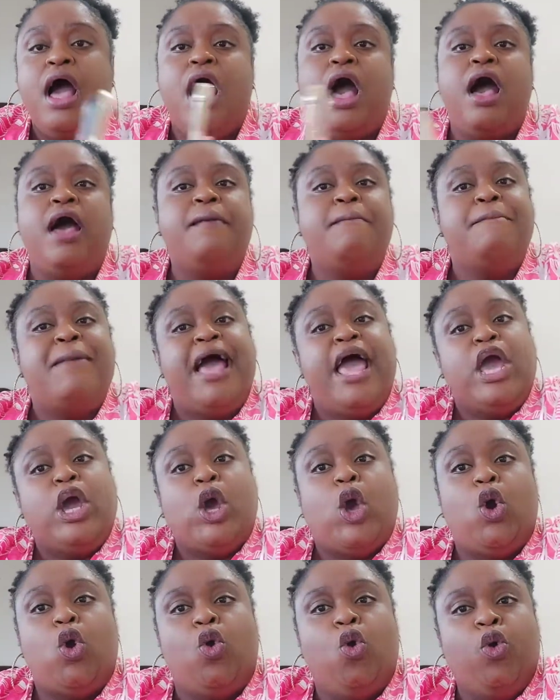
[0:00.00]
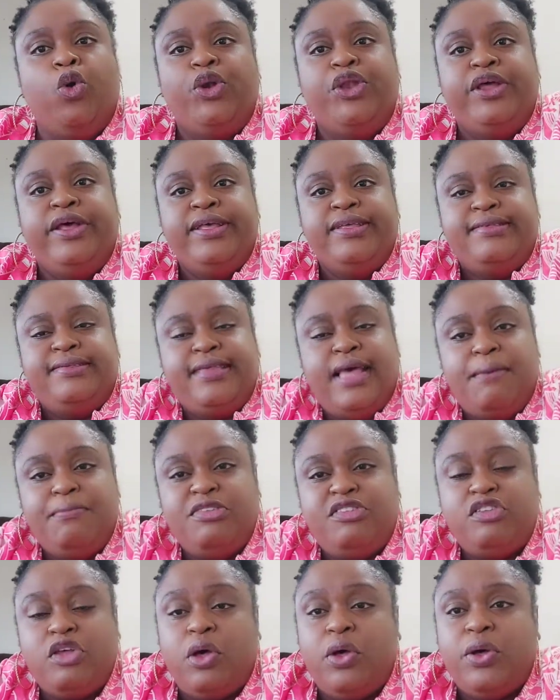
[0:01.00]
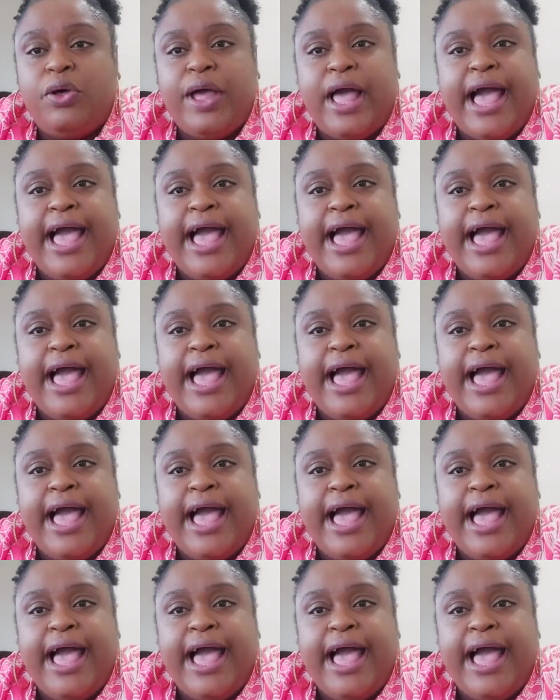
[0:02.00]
On my good Samsung,